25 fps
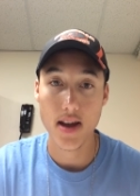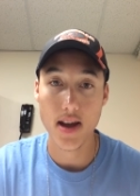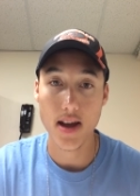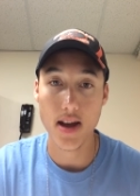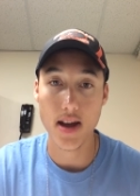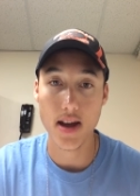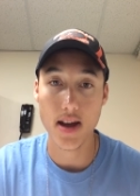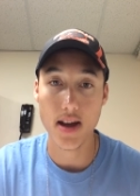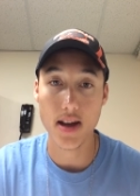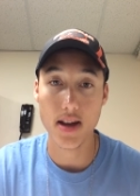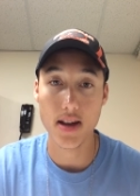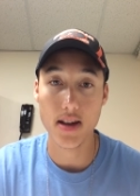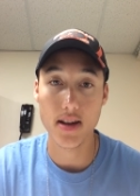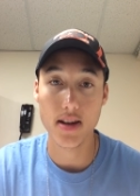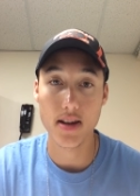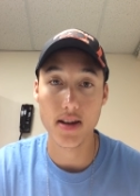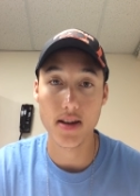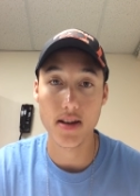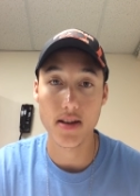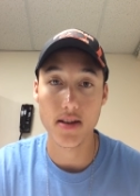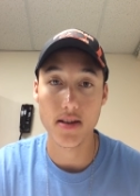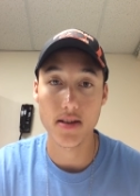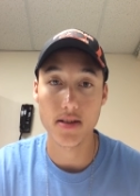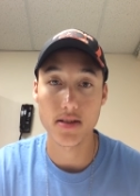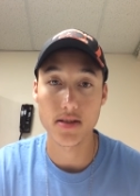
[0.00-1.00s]
And
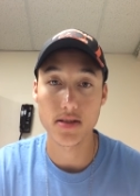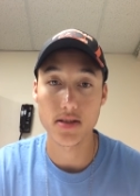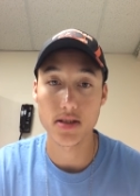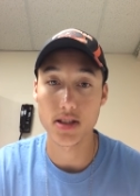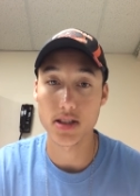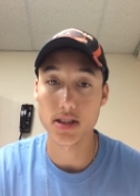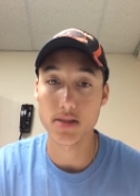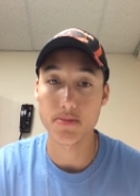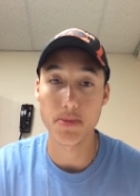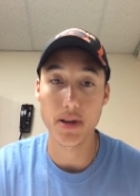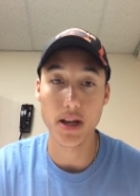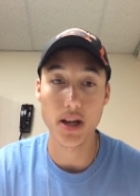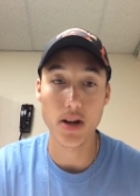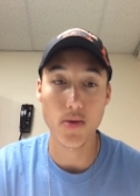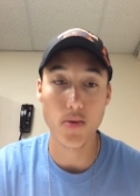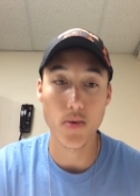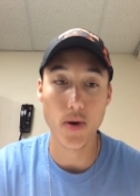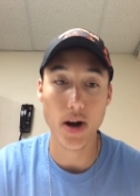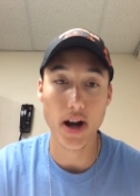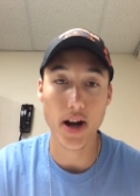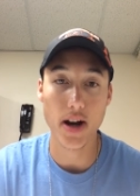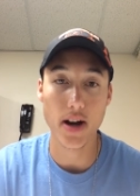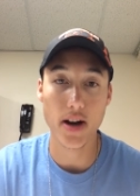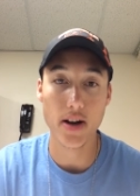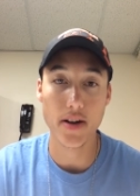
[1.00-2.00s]
just be
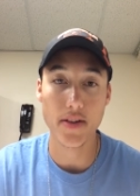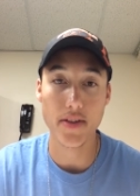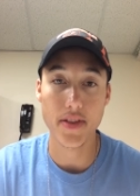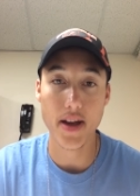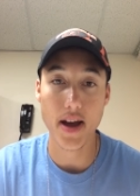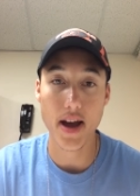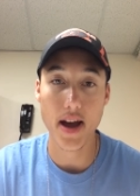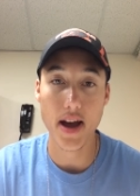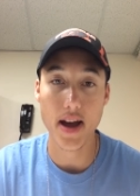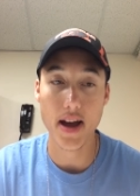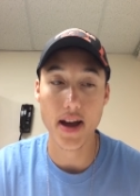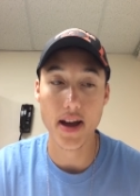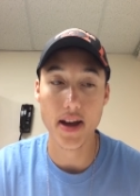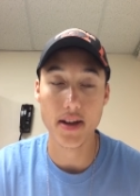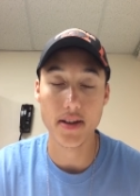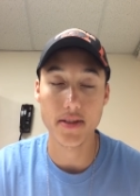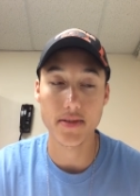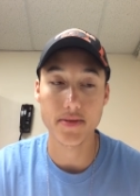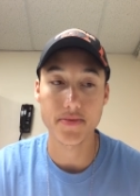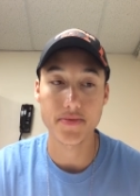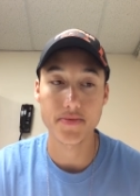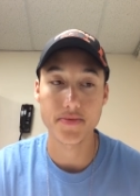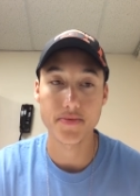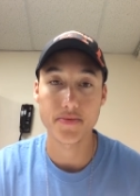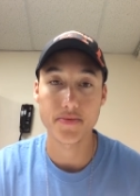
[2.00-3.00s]
aware that